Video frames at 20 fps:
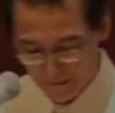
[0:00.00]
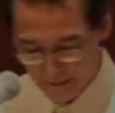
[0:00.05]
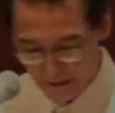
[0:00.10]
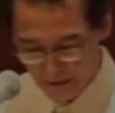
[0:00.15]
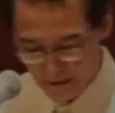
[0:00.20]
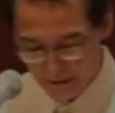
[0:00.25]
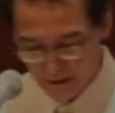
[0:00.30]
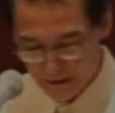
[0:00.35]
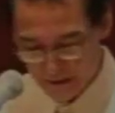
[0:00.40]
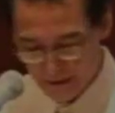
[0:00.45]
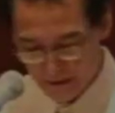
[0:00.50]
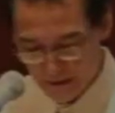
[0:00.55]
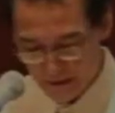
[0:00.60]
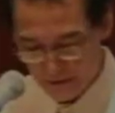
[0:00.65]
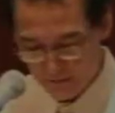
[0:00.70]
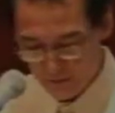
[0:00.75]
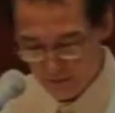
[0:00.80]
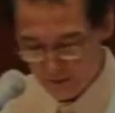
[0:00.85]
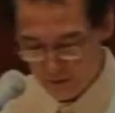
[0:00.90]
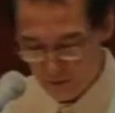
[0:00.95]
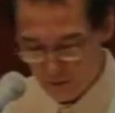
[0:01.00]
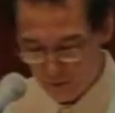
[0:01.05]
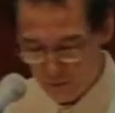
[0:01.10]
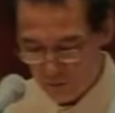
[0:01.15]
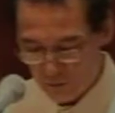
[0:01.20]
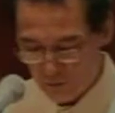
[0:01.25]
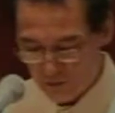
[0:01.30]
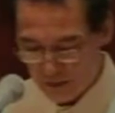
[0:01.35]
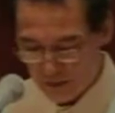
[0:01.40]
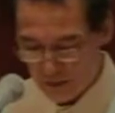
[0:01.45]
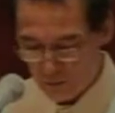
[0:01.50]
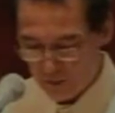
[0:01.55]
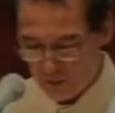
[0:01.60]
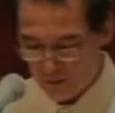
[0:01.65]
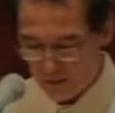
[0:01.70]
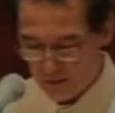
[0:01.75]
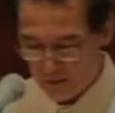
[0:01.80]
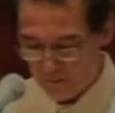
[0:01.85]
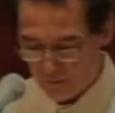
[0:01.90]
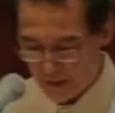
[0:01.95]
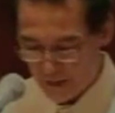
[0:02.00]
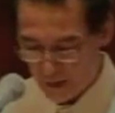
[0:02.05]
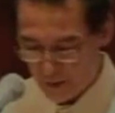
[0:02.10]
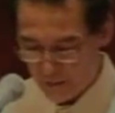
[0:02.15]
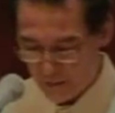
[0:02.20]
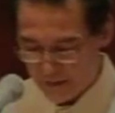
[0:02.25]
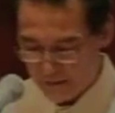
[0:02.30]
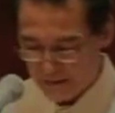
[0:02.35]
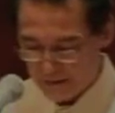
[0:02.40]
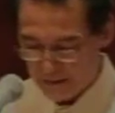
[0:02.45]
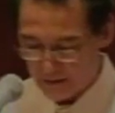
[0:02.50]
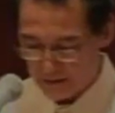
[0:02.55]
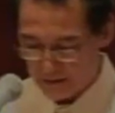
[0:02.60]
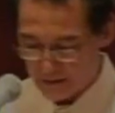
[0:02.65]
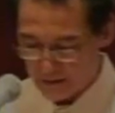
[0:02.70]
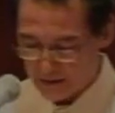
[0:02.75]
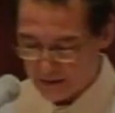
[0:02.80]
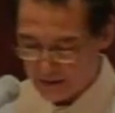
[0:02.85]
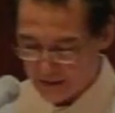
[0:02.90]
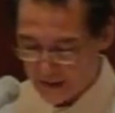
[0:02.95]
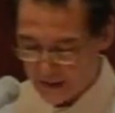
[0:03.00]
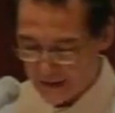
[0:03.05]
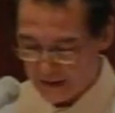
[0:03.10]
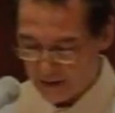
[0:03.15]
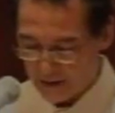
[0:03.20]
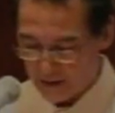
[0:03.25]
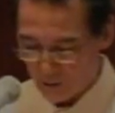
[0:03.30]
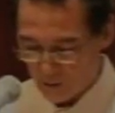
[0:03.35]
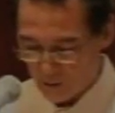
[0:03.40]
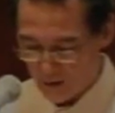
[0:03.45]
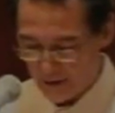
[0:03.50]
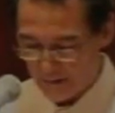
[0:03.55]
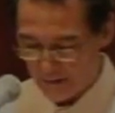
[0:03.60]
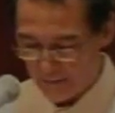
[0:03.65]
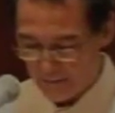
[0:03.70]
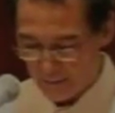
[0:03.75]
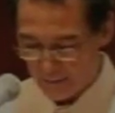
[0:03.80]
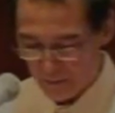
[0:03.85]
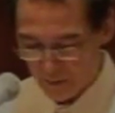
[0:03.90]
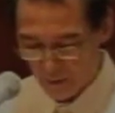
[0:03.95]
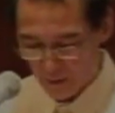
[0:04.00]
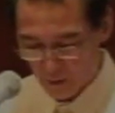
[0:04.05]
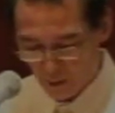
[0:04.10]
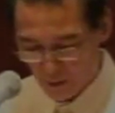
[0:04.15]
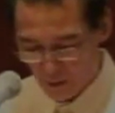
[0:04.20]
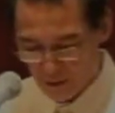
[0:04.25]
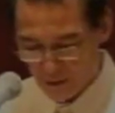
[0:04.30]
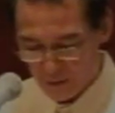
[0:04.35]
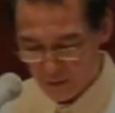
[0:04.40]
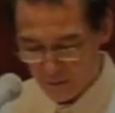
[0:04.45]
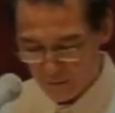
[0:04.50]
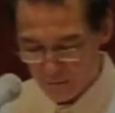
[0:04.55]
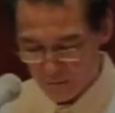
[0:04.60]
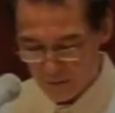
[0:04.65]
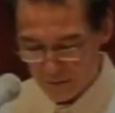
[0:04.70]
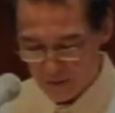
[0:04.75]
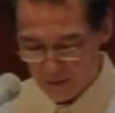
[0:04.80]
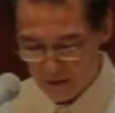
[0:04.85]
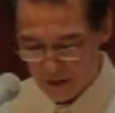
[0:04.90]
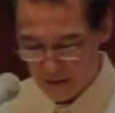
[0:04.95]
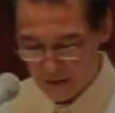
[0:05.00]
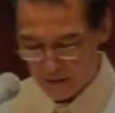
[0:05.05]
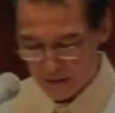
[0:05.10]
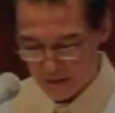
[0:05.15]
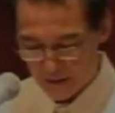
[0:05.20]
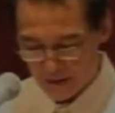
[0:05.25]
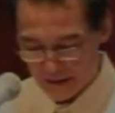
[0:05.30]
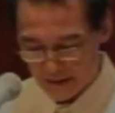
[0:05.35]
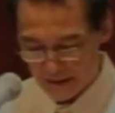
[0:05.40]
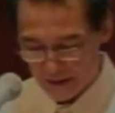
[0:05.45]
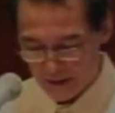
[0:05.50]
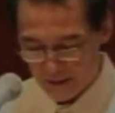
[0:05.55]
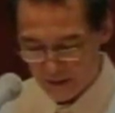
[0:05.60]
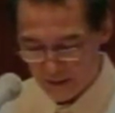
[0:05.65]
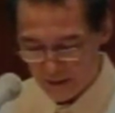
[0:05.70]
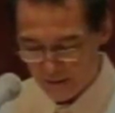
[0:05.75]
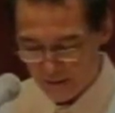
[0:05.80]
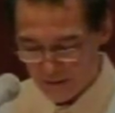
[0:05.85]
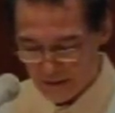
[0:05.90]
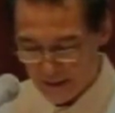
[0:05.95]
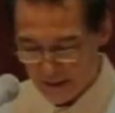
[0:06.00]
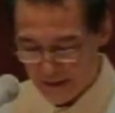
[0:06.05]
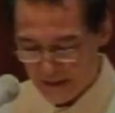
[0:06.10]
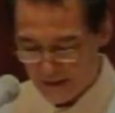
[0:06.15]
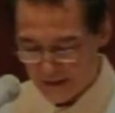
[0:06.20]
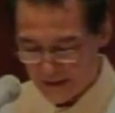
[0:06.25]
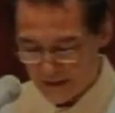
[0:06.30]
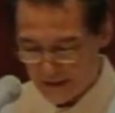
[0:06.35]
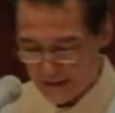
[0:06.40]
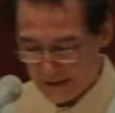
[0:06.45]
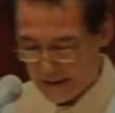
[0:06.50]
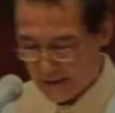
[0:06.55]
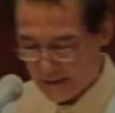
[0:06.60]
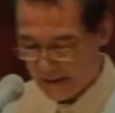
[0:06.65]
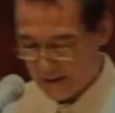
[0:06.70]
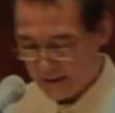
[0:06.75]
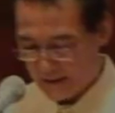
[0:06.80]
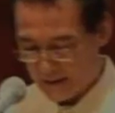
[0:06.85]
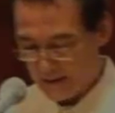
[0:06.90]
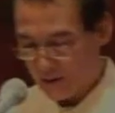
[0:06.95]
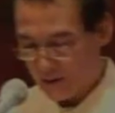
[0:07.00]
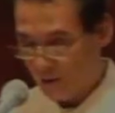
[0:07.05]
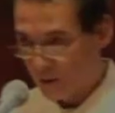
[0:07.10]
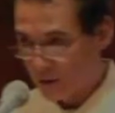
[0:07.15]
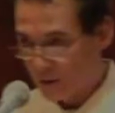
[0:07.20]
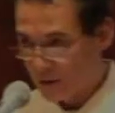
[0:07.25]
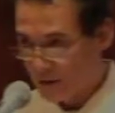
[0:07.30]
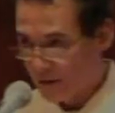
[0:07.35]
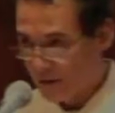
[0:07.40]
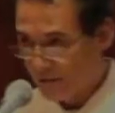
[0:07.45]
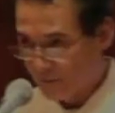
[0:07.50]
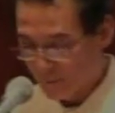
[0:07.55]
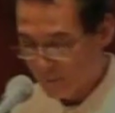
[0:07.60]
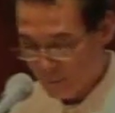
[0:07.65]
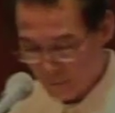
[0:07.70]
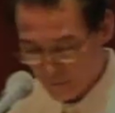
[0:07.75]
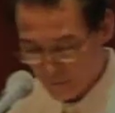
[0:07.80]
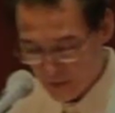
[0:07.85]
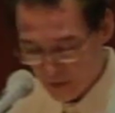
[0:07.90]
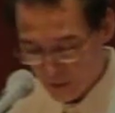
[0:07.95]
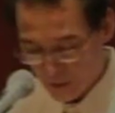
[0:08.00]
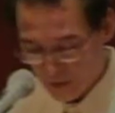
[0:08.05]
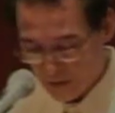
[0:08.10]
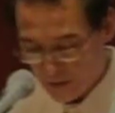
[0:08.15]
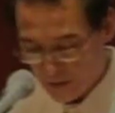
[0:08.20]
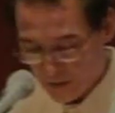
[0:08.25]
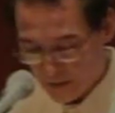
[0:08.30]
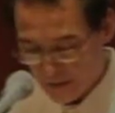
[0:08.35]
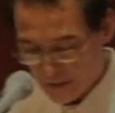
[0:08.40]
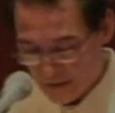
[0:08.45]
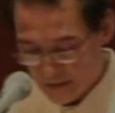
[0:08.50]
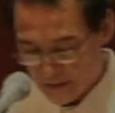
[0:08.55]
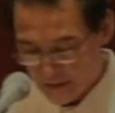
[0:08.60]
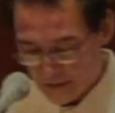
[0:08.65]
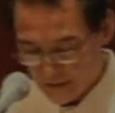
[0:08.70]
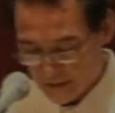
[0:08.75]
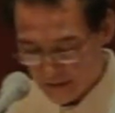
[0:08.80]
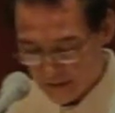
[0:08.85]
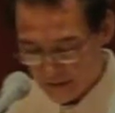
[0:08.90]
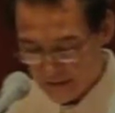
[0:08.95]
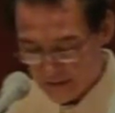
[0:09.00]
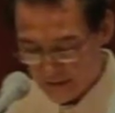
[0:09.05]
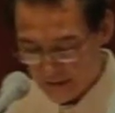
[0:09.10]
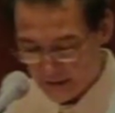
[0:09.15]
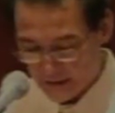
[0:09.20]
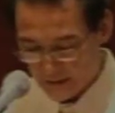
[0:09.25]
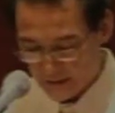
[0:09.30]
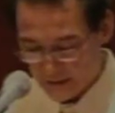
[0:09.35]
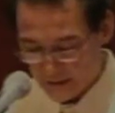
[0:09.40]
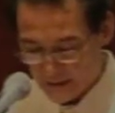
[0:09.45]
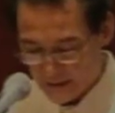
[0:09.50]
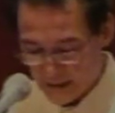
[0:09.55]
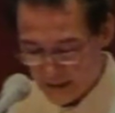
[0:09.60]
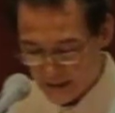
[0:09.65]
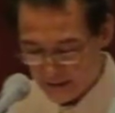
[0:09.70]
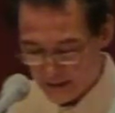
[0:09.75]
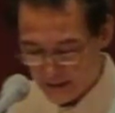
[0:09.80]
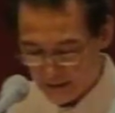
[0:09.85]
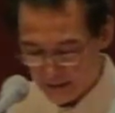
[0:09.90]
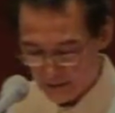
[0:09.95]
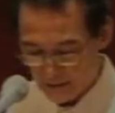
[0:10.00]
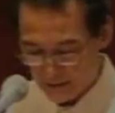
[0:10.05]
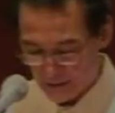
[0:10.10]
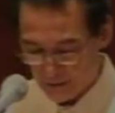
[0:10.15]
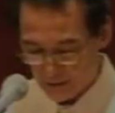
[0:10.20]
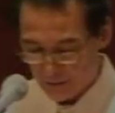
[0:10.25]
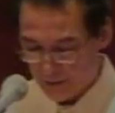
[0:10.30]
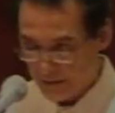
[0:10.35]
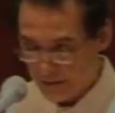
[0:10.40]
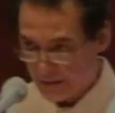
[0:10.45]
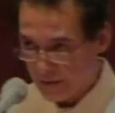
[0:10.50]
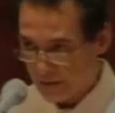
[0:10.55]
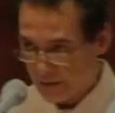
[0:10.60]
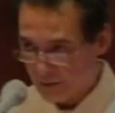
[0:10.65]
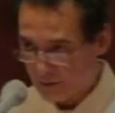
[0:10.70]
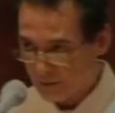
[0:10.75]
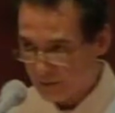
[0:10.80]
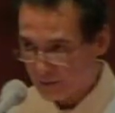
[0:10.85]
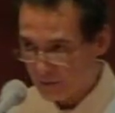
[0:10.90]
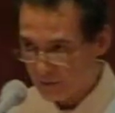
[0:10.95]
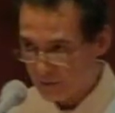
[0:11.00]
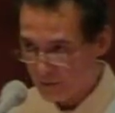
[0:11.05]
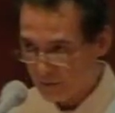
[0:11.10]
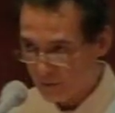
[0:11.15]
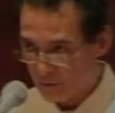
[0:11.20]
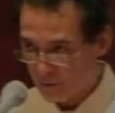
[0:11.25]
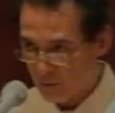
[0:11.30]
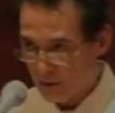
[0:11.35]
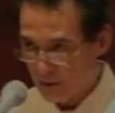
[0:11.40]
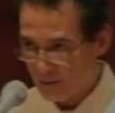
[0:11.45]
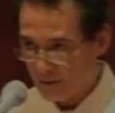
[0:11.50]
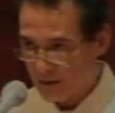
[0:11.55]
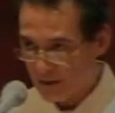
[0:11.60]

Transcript: he received the Hugh Greenwood Environment Science Award, also from the National Academy of Science and Technology. May we request our discussant, Dr. Perry Ong, to go up the